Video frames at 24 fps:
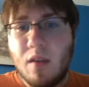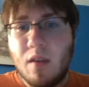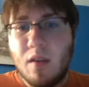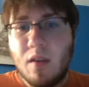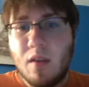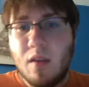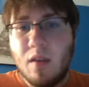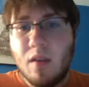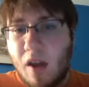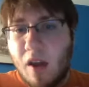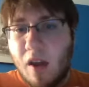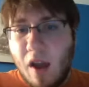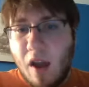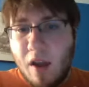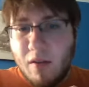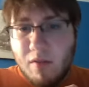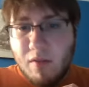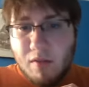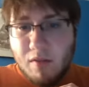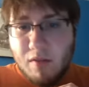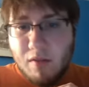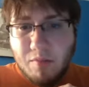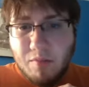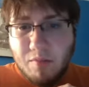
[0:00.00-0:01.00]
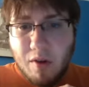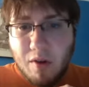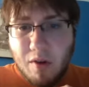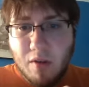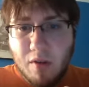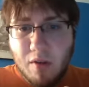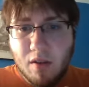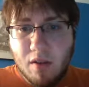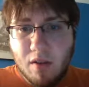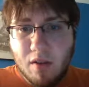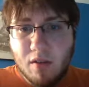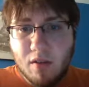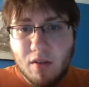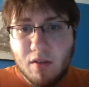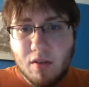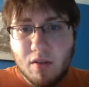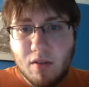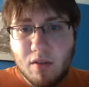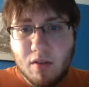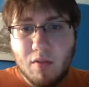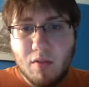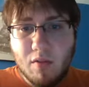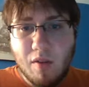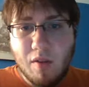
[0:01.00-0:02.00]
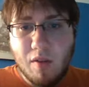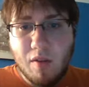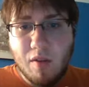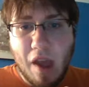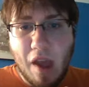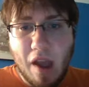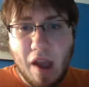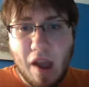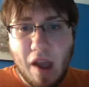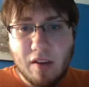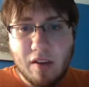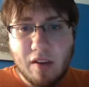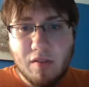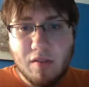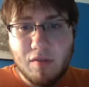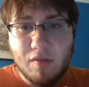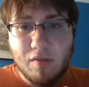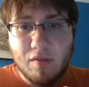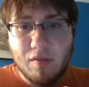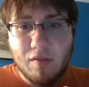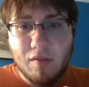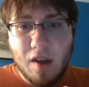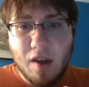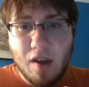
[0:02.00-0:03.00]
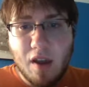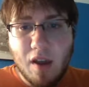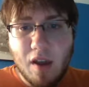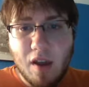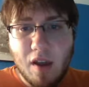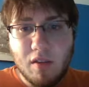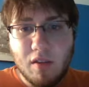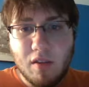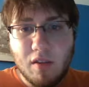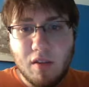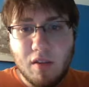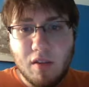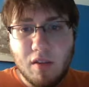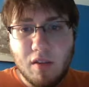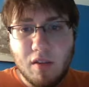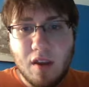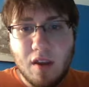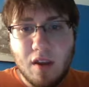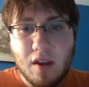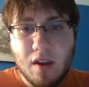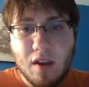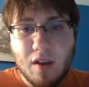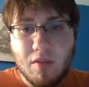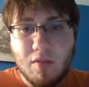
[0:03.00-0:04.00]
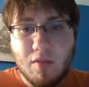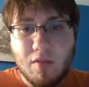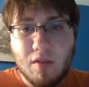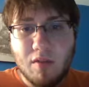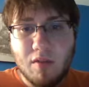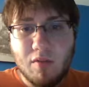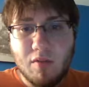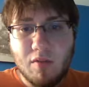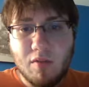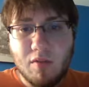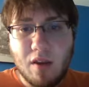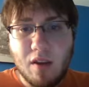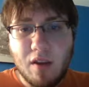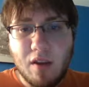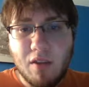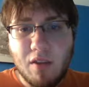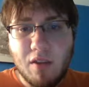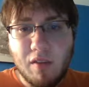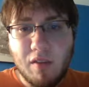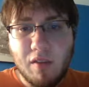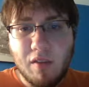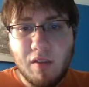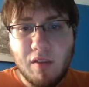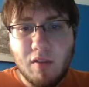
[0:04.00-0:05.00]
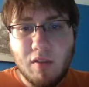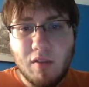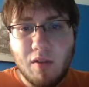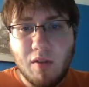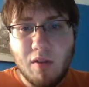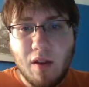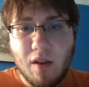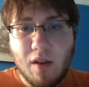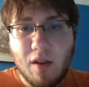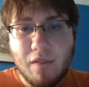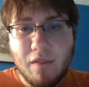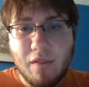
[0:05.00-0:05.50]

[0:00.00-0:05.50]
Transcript: an Irish poet who was active at the beginning of the 20th century.